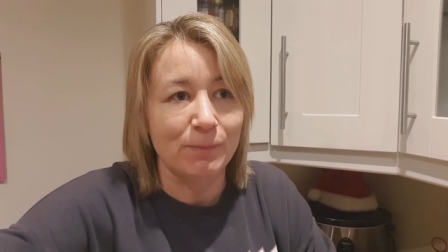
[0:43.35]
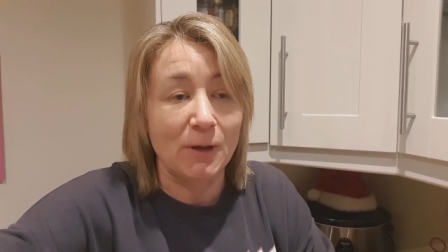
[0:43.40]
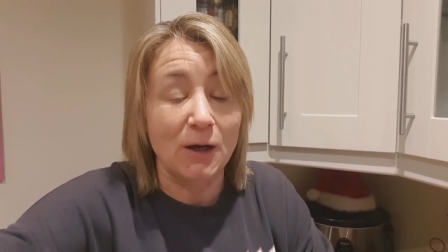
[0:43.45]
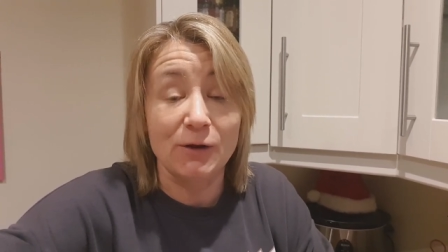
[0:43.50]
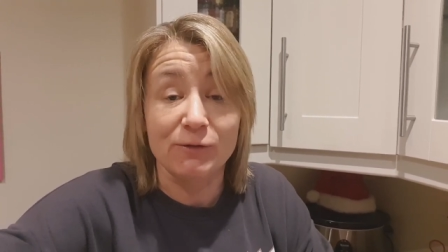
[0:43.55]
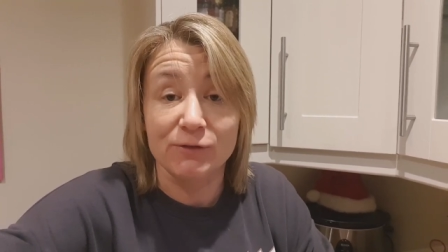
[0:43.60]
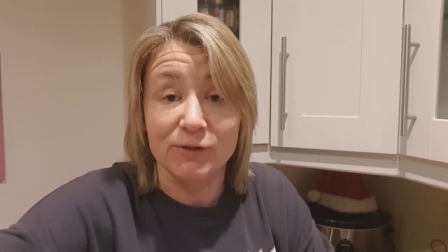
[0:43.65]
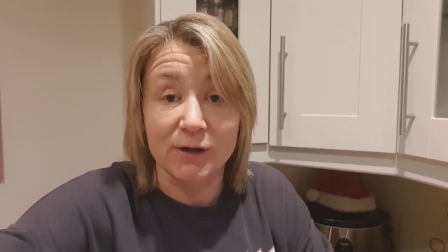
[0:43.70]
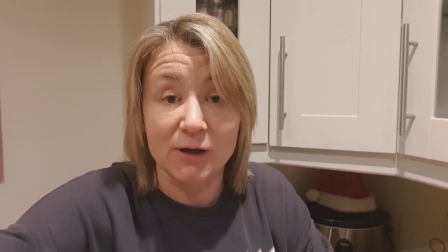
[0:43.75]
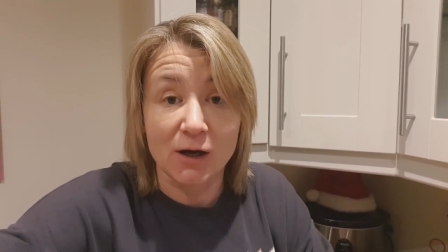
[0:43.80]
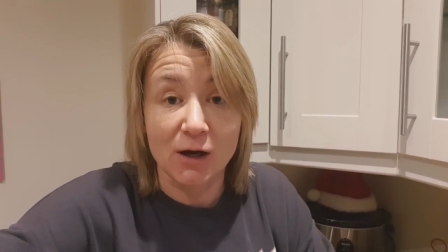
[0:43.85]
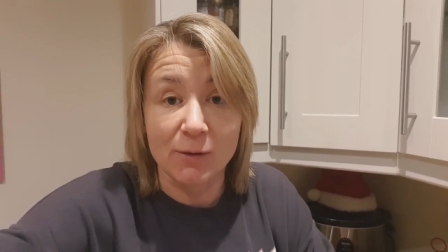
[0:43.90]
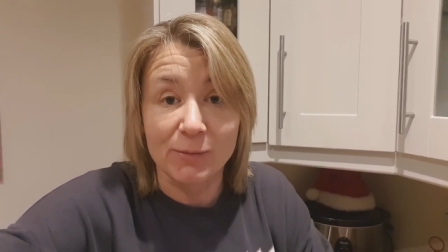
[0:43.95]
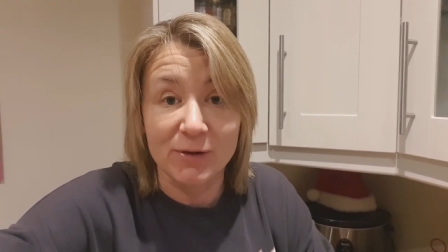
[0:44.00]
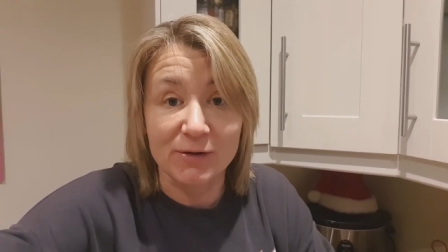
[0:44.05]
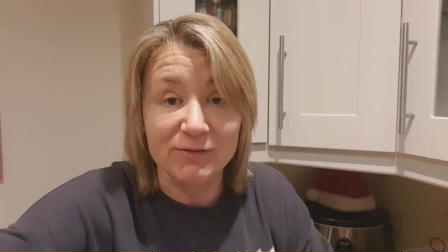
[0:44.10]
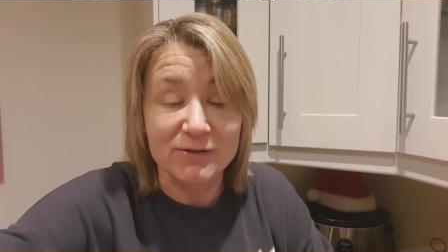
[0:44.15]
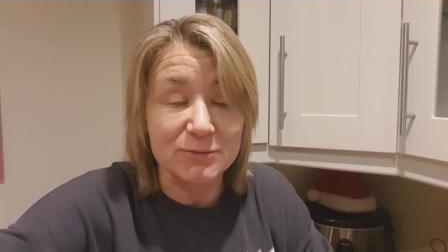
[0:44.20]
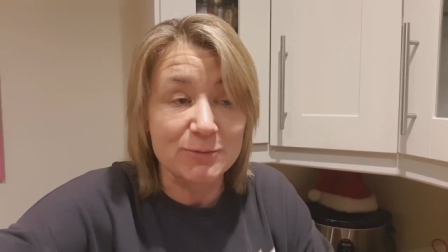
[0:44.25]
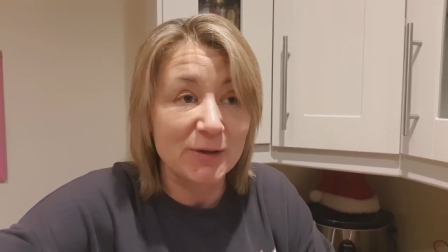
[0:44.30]
over the
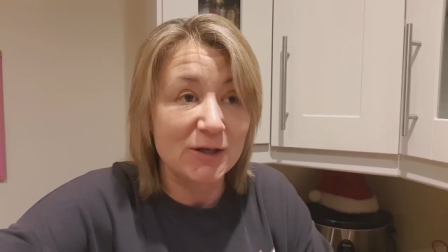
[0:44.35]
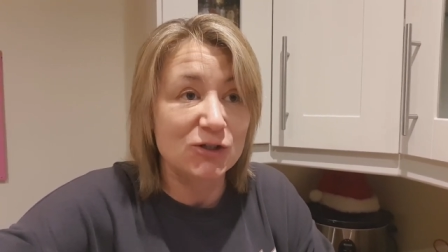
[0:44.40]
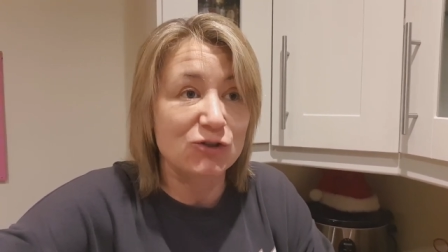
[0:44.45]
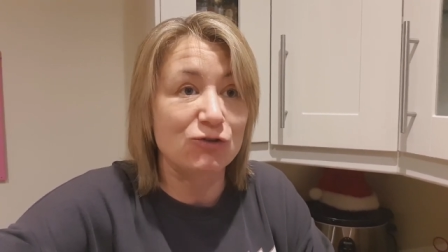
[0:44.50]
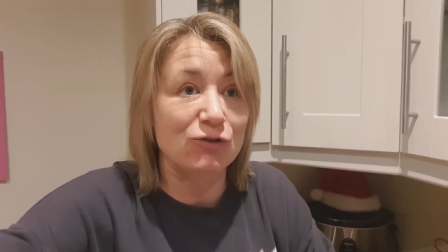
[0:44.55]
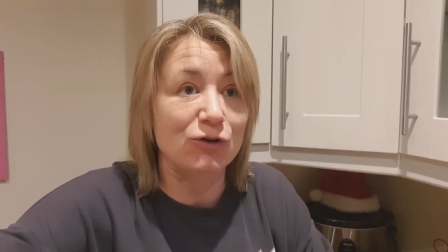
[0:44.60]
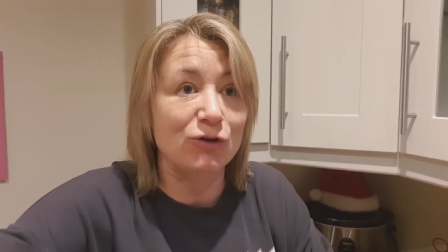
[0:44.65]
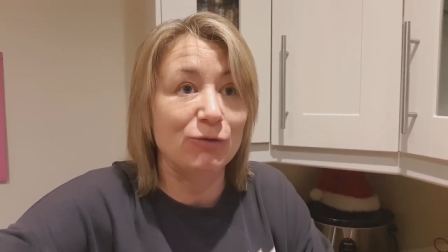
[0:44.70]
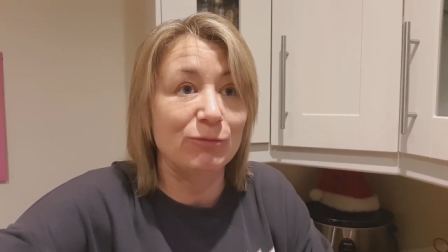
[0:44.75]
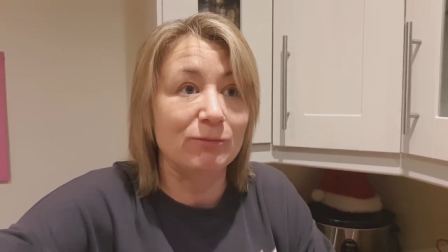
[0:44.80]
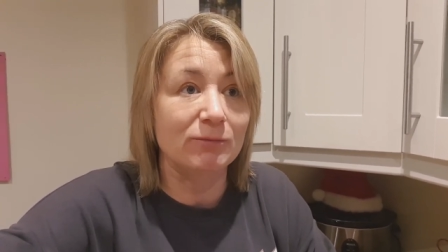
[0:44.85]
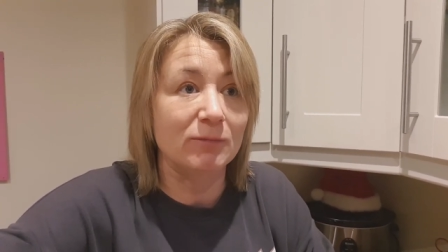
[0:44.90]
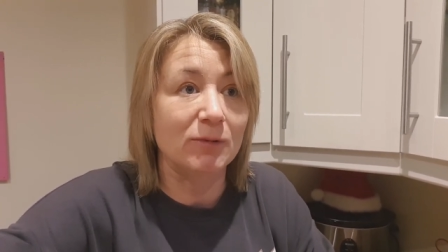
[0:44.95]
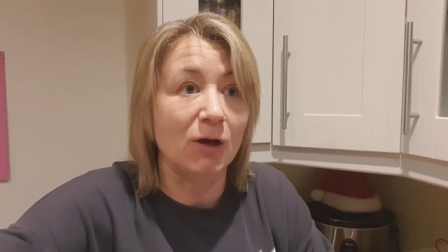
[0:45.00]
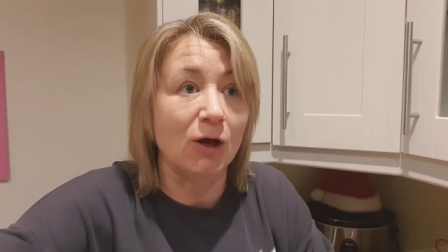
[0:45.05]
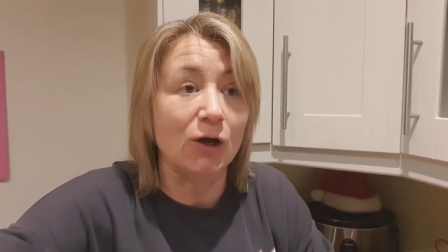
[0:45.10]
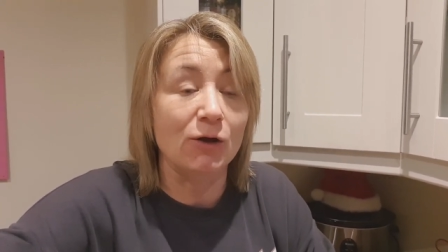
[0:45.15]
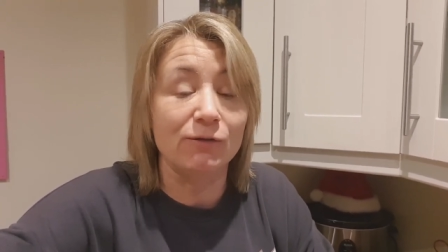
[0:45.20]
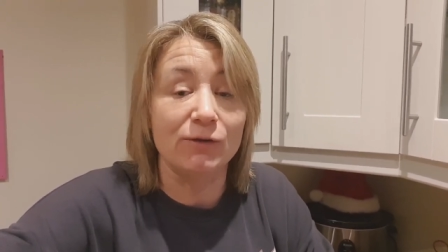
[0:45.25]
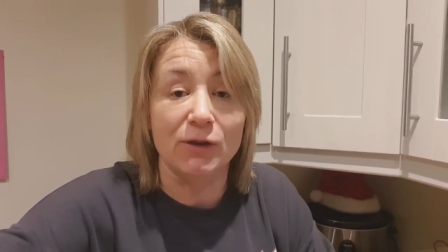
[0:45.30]
carpet of his bedroom,
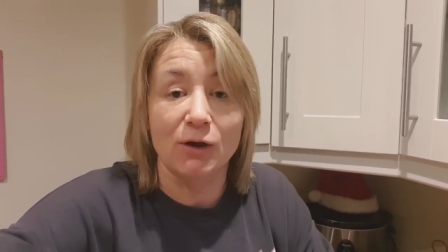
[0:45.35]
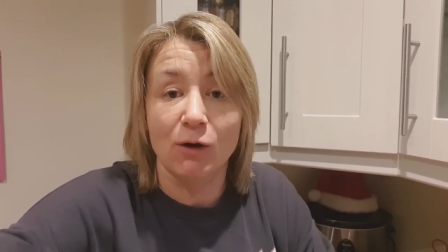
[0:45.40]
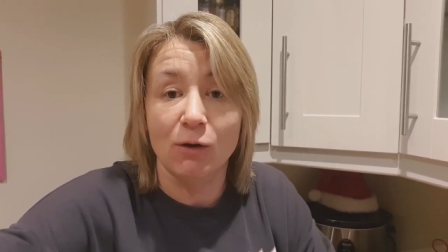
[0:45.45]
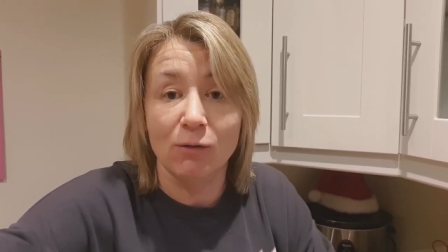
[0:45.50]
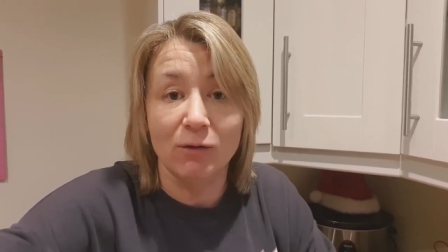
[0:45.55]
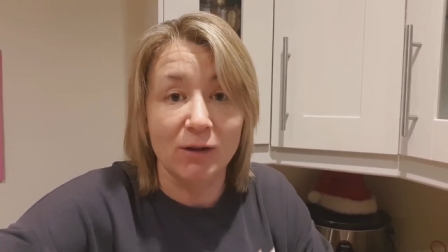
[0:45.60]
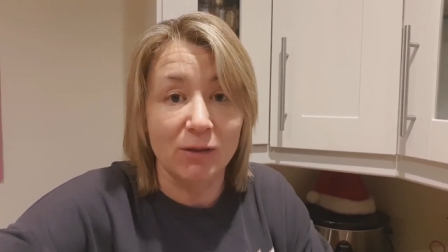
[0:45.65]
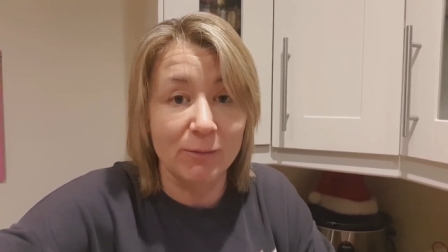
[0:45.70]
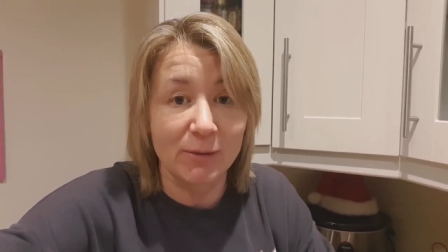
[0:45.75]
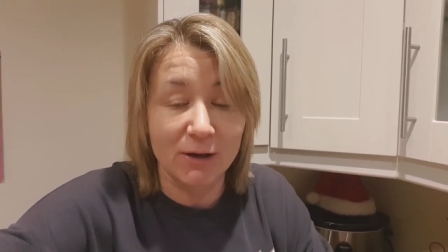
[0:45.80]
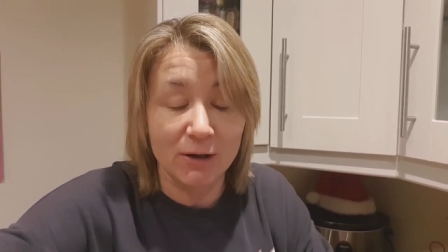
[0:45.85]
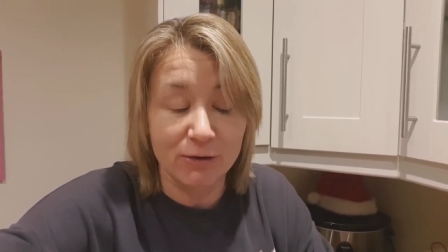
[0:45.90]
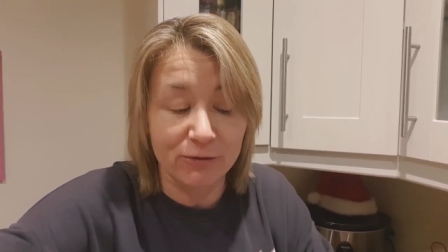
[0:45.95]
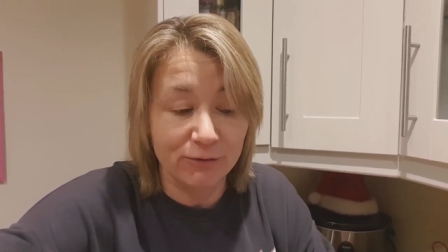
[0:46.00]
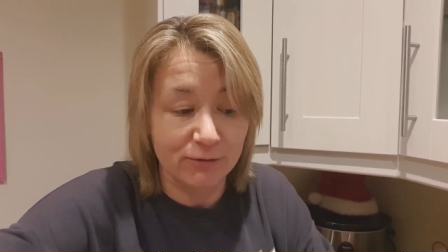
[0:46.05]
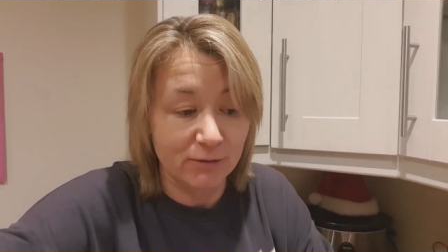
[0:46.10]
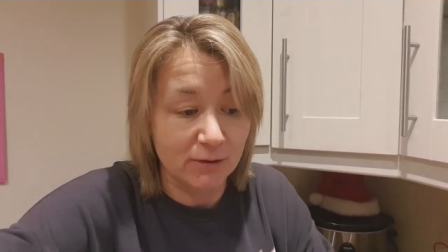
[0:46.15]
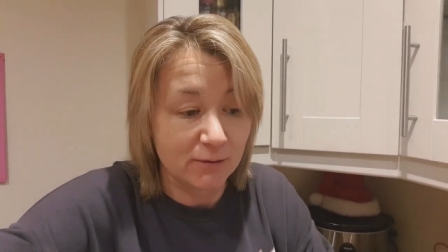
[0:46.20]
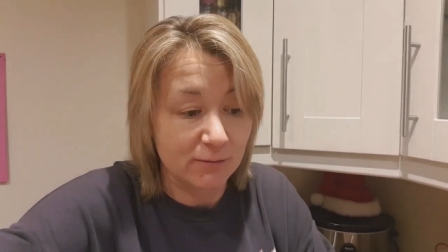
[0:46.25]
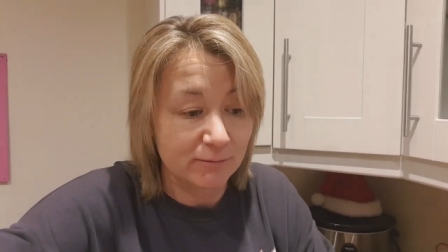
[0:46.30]
over the whole of the
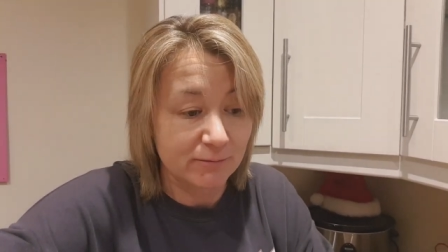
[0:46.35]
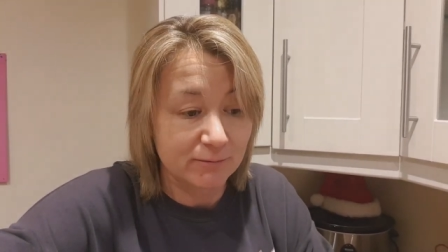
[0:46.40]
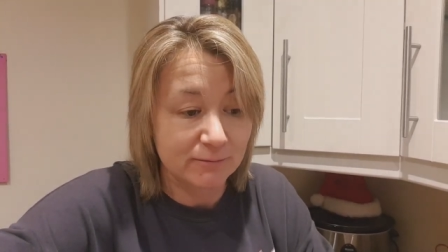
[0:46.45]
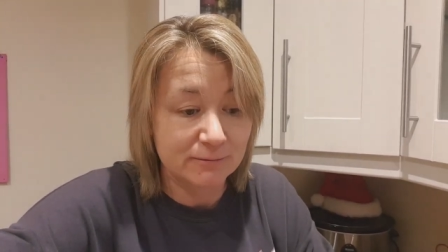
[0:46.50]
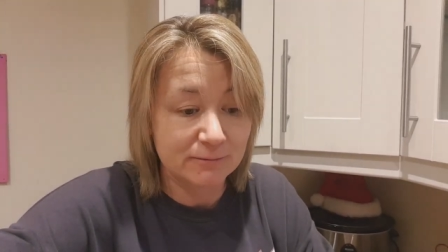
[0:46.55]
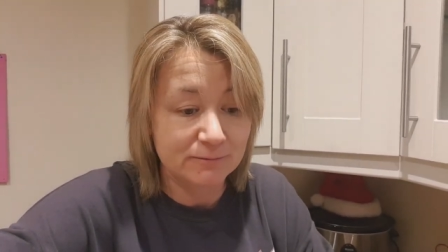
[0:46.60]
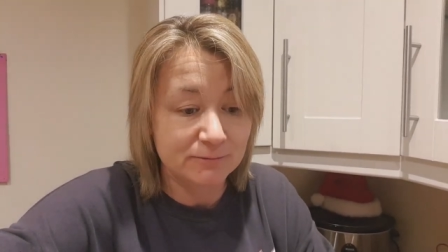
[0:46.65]
bathroom,